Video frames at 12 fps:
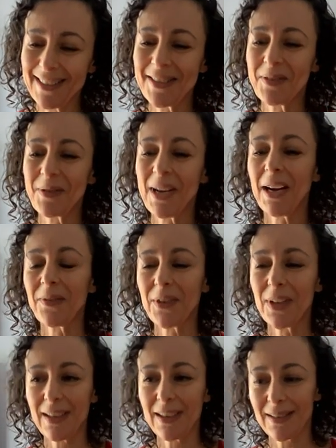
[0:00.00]
So
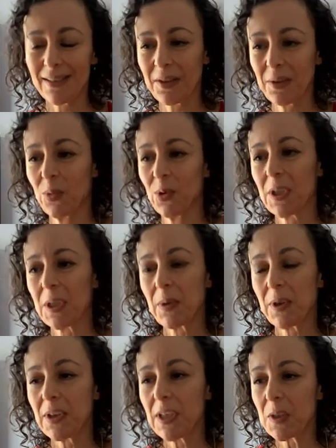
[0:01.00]
having the more
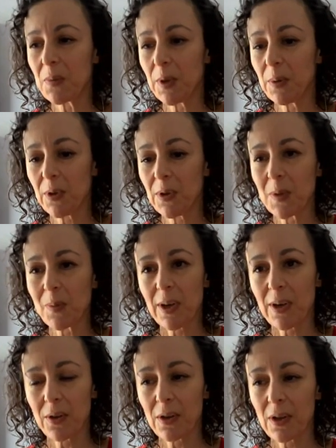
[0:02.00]
experienced people as
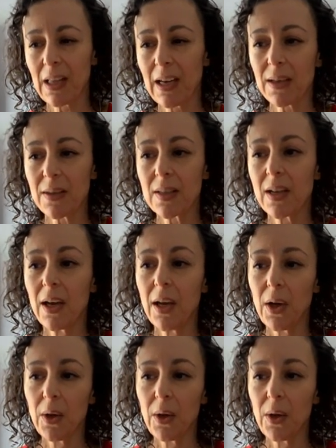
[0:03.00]
part of the class